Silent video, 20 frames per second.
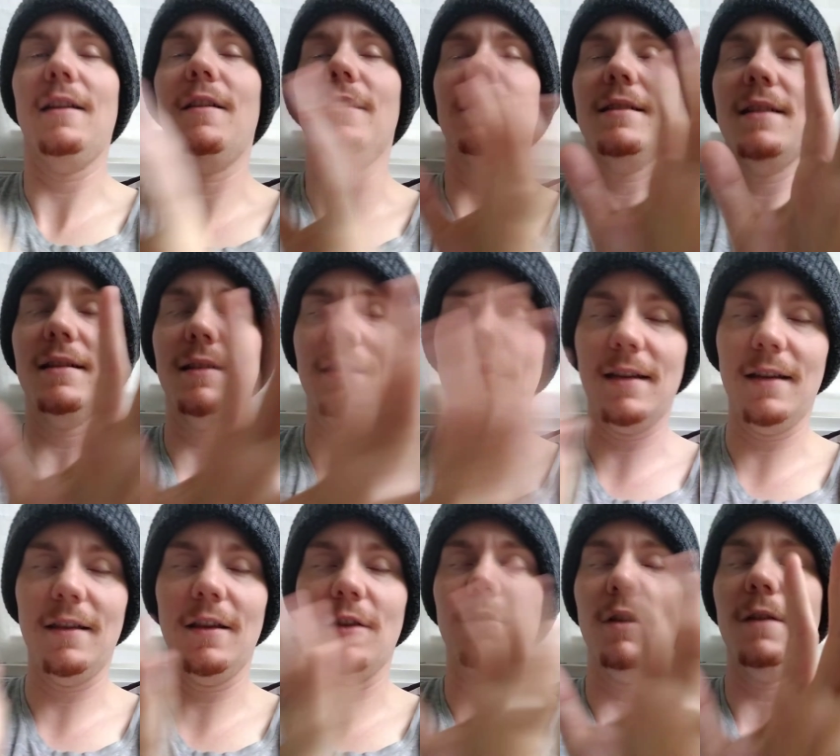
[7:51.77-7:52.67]
Now, that's not to
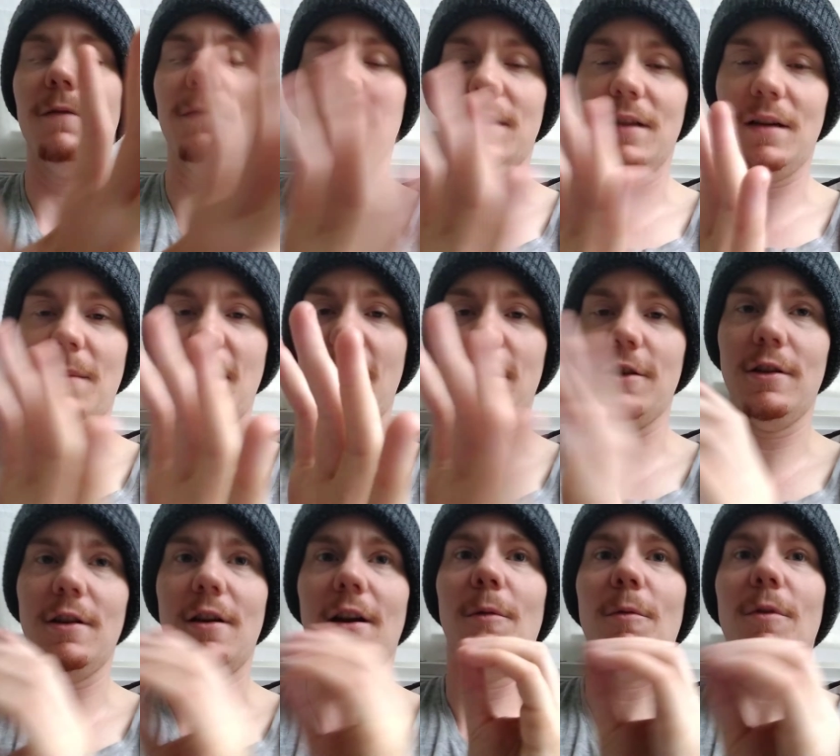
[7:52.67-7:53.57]
say that grief isn't
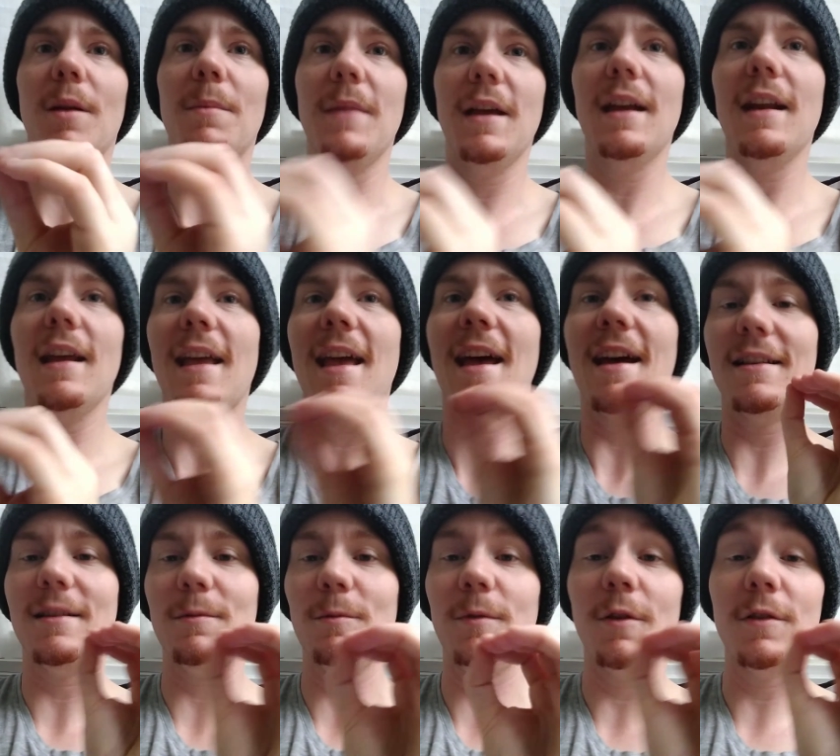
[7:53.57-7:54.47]
imaginary. What I'm getting
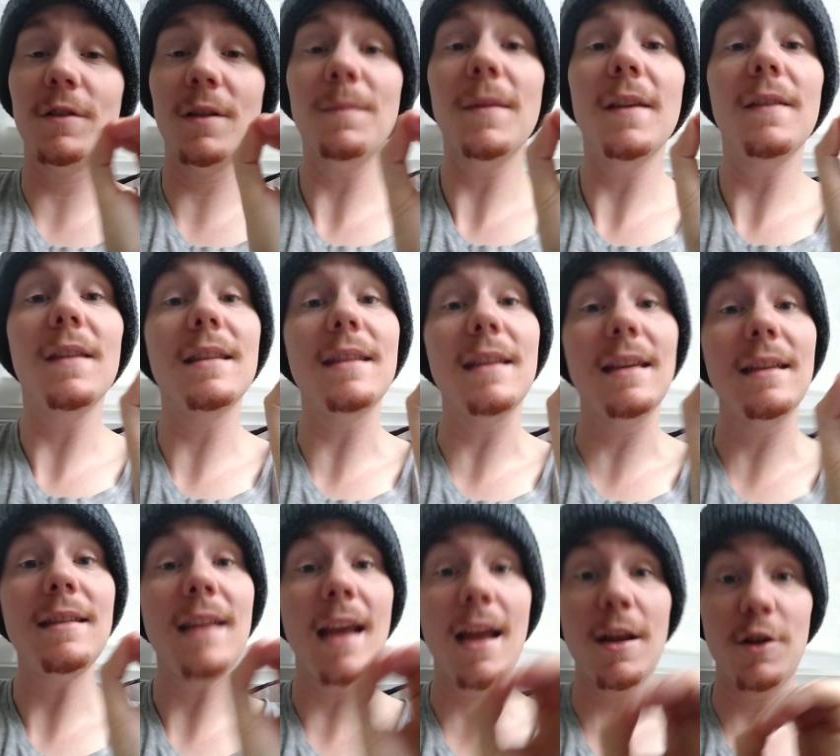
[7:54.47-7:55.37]
at is when there's something that's
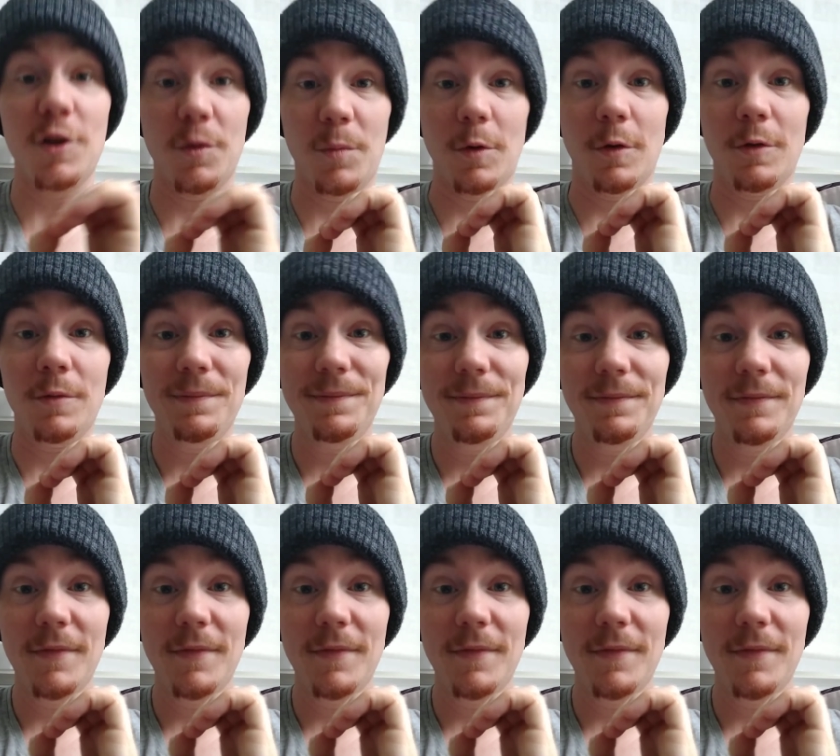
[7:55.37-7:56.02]
intangible,